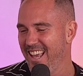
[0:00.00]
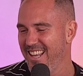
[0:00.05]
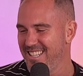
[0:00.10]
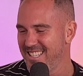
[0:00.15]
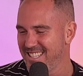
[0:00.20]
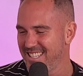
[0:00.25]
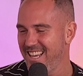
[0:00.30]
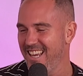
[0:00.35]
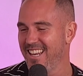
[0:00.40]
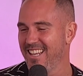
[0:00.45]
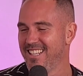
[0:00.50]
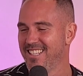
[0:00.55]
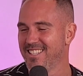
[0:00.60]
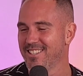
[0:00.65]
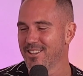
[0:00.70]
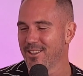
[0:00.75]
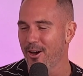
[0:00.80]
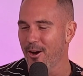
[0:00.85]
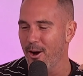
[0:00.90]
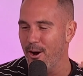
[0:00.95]
Let's get
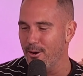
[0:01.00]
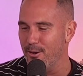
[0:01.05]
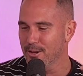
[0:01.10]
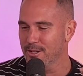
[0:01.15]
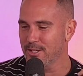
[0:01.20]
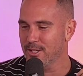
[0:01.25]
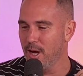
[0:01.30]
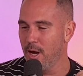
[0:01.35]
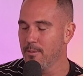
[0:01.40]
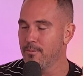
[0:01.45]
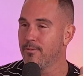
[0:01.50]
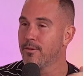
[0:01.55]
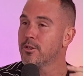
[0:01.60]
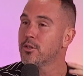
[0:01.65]
into oh the horoscope oh, gosh.